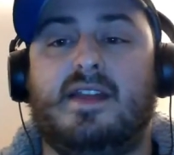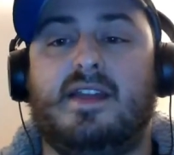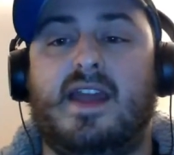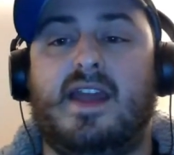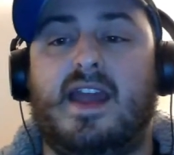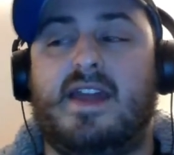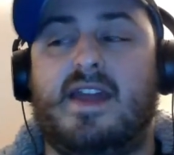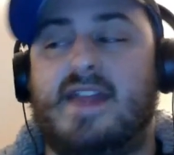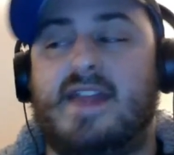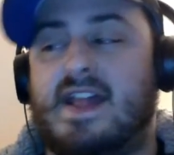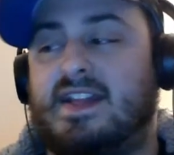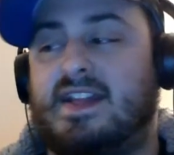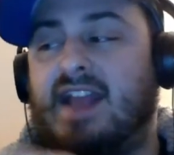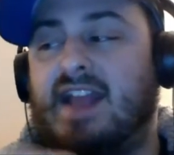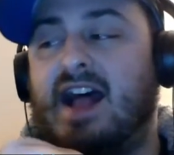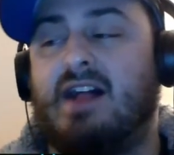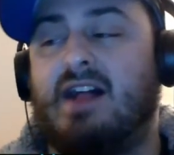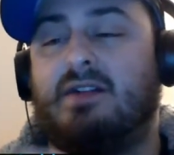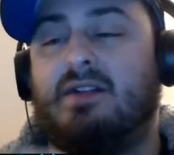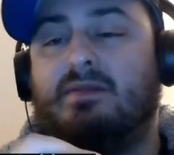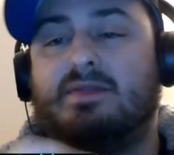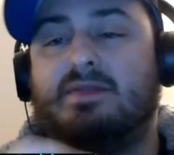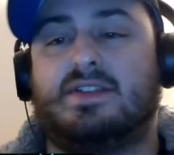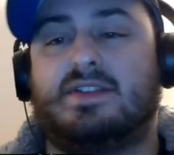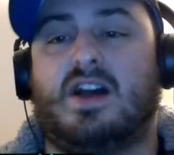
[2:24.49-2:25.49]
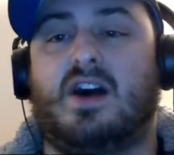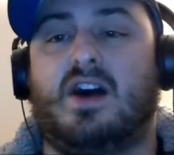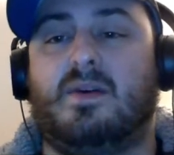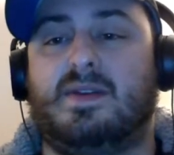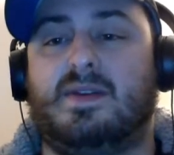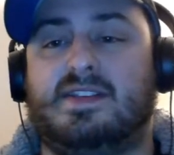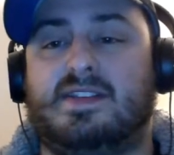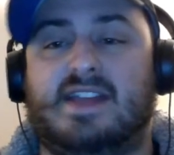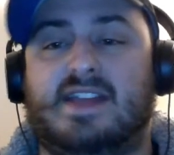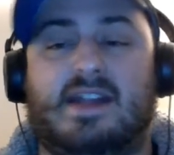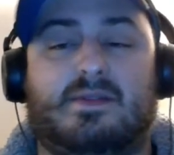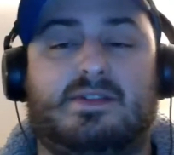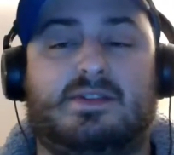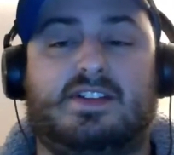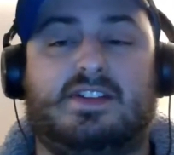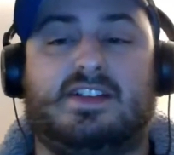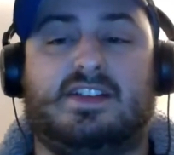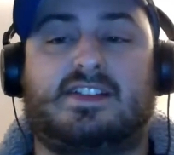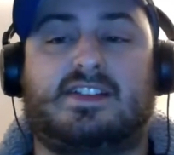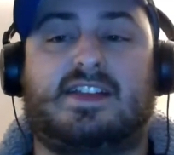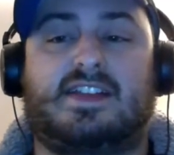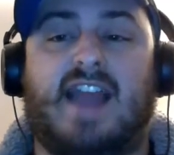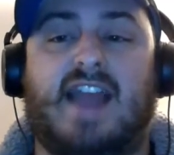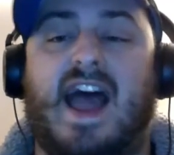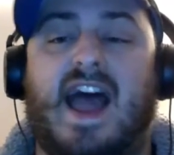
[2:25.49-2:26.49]
And that talent was always there. It was
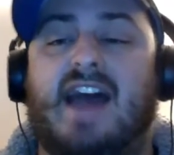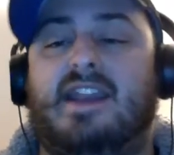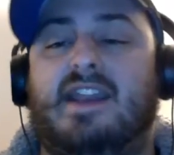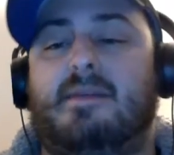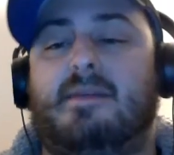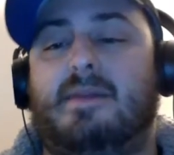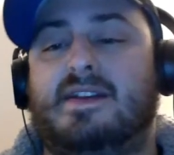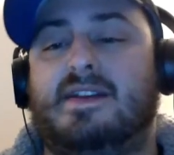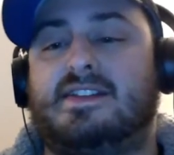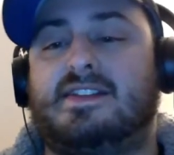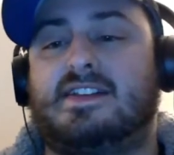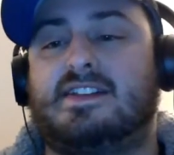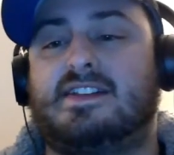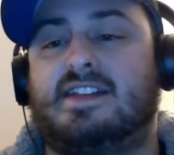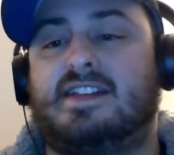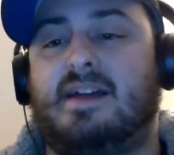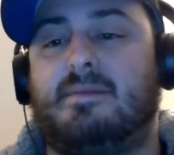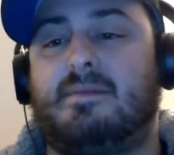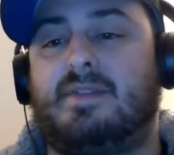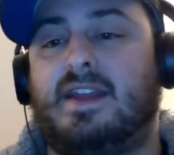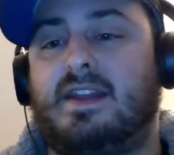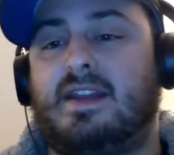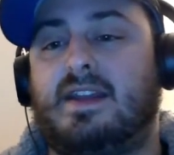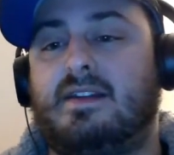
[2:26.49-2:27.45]
just kind of missing something.